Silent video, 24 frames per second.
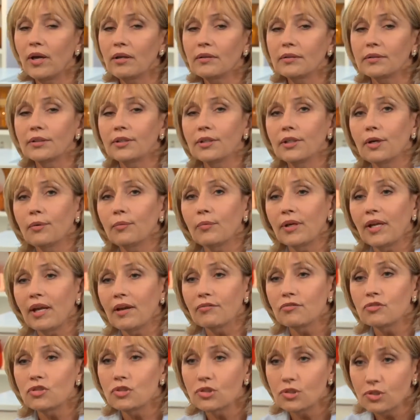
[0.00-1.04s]
Well, you know, we
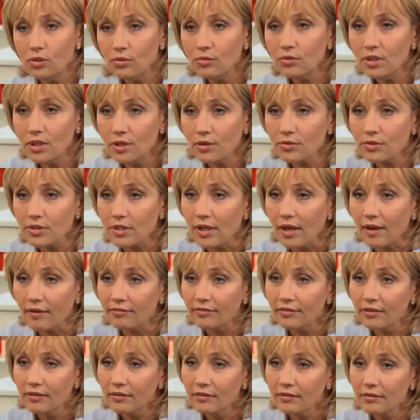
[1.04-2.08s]
have 2 years
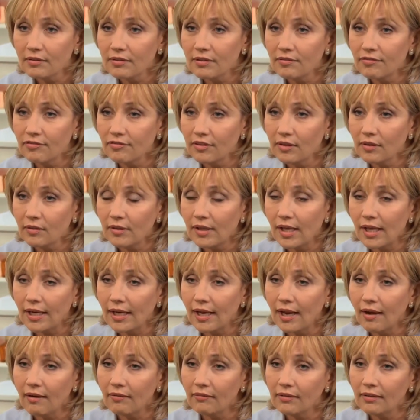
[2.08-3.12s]
left to figure that
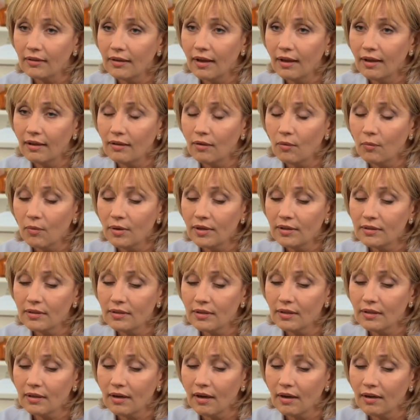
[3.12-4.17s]
out. And the one
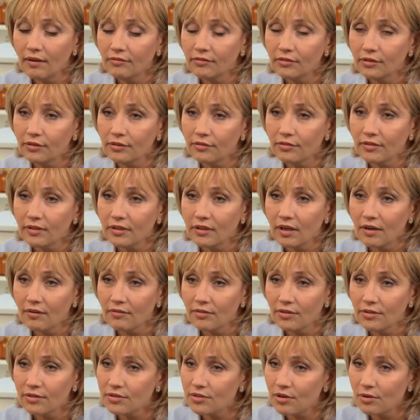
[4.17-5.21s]
thing I've learned from the
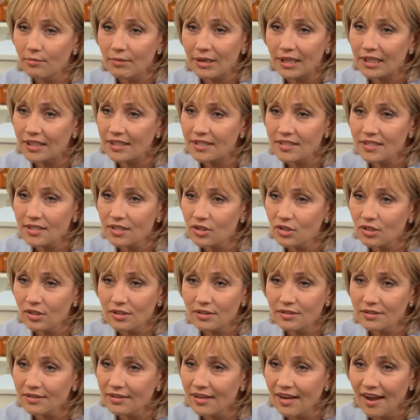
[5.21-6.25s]
governor is don't make a decision
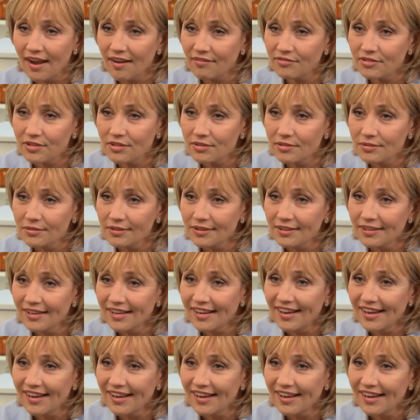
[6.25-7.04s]
until you have to.